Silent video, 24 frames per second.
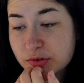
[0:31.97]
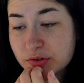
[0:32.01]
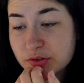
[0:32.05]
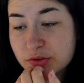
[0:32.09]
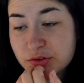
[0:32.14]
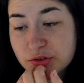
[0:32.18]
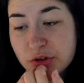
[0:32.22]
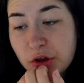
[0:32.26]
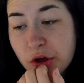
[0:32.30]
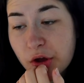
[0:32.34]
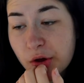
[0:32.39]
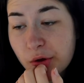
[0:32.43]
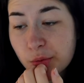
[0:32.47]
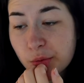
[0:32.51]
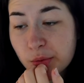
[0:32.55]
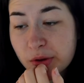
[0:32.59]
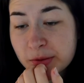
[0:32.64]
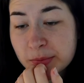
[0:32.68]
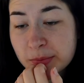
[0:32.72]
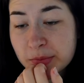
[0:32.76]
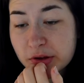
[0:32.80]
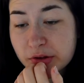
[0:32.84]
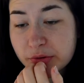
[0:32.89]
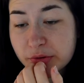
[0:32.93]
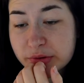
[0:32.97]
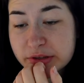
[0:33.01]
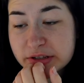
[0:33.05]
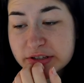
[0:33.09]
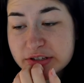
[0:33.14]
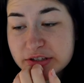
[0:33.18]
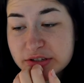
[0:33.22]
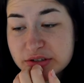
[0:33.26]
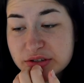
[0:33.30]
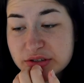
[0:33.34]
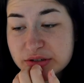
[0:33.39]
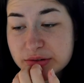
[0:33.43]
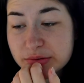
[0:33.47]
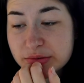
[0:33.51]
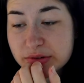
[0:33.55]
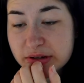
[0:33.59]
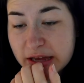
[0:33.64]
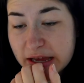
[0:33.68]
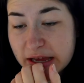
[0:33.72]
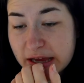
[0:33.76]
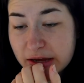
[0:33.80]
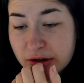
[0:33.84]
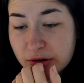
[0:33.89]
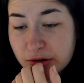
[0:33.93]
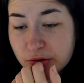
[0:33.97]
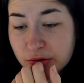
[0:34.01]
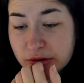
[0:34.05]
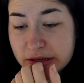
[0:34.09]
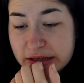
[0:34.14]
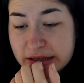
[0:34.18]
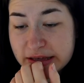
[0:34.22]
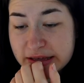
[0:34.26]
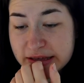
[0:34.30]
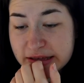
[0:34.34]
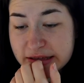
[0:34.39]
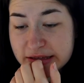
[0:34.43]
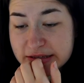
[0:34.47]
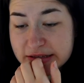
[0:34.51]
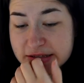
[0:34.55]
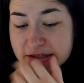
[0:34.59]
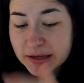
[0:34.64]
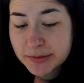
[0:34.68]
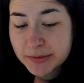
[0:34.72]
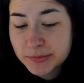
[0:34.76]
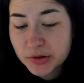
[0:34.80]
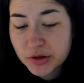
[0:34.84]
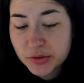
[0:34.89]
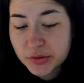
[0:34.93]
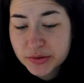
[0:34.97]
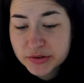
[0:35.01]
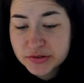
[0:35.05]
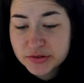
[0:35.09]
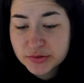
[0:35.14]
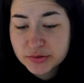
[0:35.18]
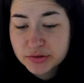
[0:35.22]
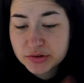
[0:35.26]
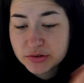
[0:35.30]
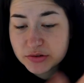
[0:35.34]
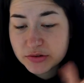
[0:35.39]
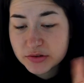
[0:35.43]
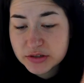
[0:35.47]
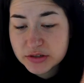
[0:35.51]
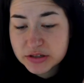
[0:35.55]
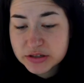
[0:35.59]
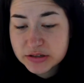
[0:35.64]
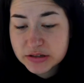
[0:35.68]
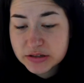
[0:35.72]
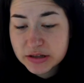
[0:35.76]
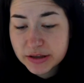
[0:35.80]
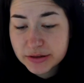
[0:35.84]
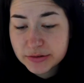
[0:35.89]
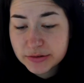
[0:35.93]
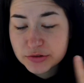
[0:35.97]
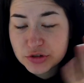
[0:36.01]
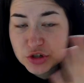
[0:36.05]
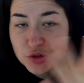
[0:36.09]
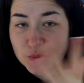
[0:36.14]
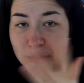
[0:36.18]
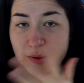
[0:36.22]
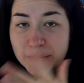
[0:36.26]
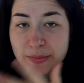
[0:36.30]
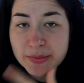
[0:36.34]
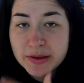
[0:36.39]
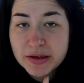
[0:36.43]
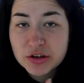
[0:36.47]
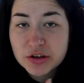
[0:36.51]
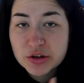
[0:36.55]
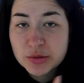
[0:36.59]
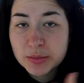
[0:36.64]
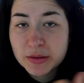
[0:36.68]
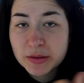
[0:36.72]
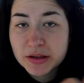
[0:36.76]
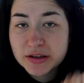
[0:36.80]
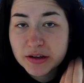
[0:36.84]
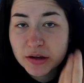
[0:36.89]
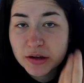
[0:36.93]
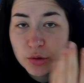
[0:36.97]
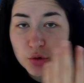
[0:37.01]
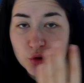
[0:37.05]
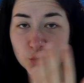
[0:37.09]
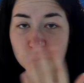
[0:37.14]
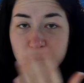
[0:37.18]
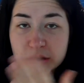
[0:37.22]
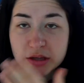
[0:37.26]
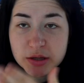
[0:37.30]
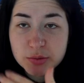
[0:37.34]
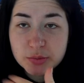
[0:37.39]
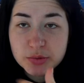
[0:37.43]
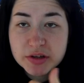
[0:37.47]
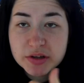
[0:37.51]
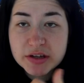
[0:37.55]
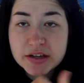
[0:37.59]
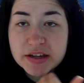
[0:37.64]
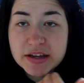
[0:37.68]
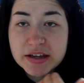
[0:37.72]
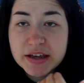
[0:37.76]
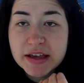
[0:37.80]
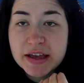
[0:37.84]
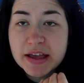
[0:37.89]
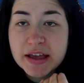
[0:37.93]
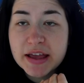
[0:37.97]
So what I'm going to do now is I'm going to just like do my makeup like I normally would.